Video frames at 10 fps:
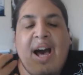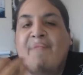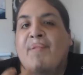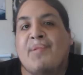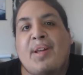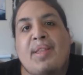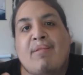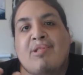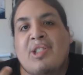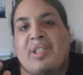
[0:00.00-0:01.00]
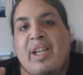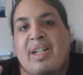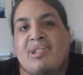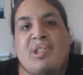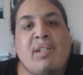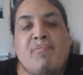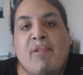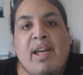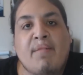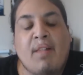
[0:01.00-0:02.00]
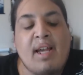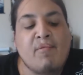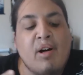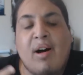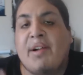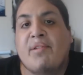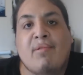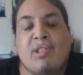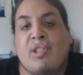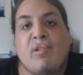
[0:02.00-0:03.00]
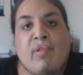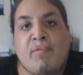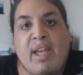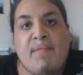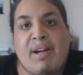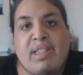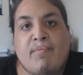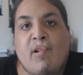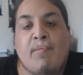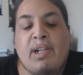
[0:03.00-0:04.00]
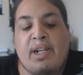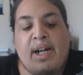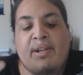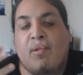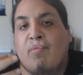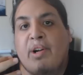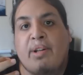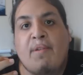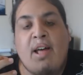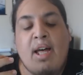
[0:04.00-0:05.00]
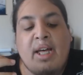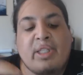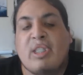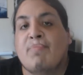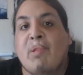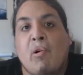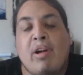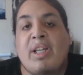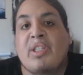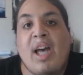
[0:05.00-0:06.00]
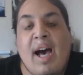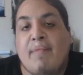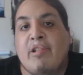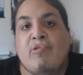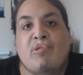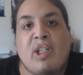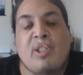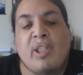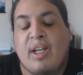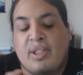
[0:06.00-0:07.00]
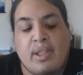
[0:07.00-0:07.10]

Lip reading: I felt that that was just like a cheap way of like, well, I don't know what to do with Wave at the moment and I don't want to explore his avenue just yet.